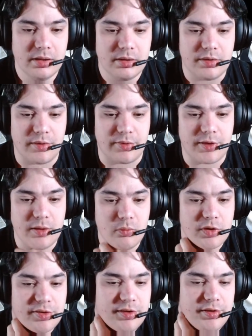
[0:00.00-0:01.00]
The thing
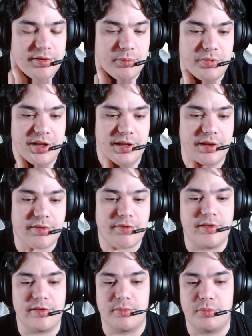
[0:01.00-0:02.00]
with TCP is
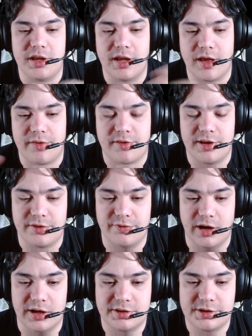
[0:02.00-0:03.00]
TCP has the
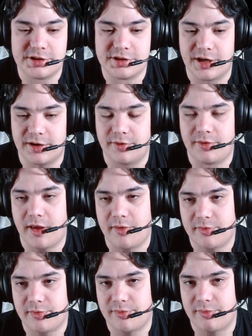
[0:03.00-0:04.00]
advantage that it
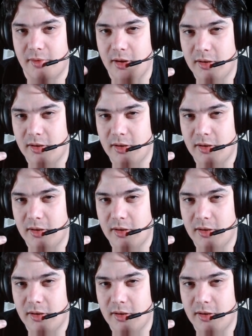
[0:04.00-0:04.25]
has